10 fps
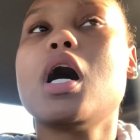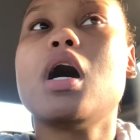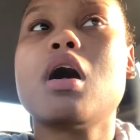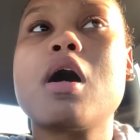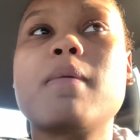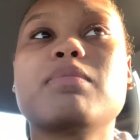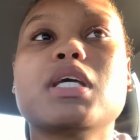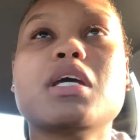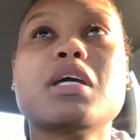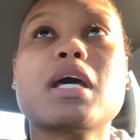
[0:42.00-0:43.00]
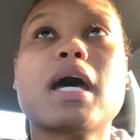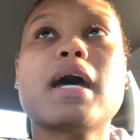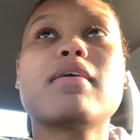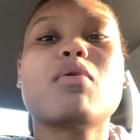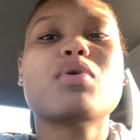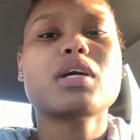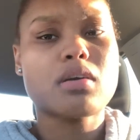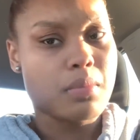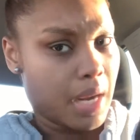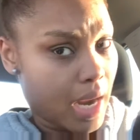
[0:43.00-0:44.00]
I want to
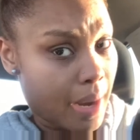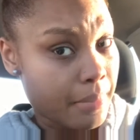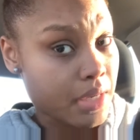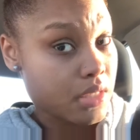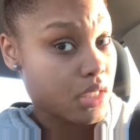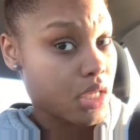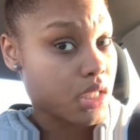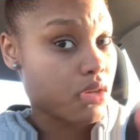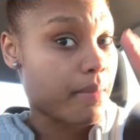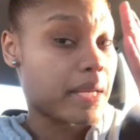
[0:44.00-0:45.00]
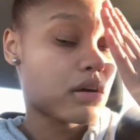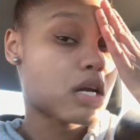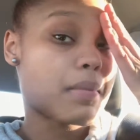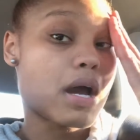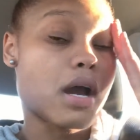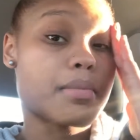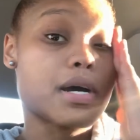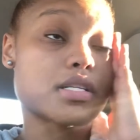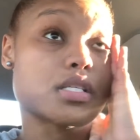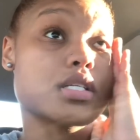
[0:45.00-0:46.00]
get my eyebrows done, so I may go get my
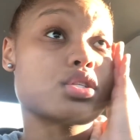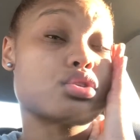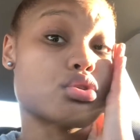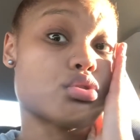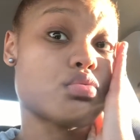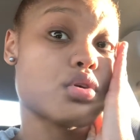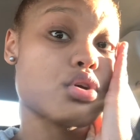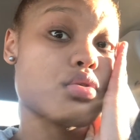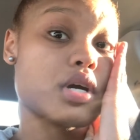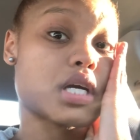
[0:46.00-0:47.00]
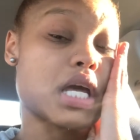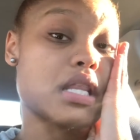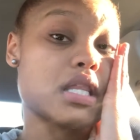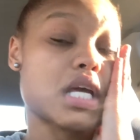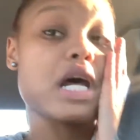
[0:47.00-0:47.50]
eyebrows on too real quick, and then